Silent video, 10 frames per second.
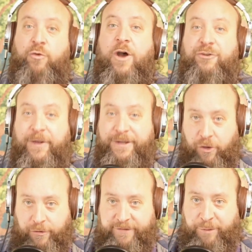wandering
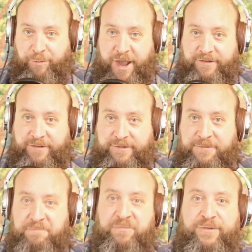noticing practice.
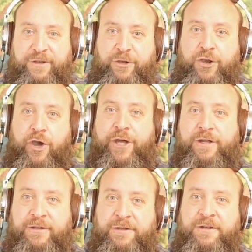It's a
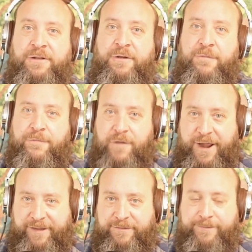good
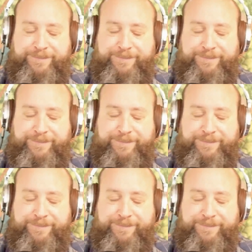phrase.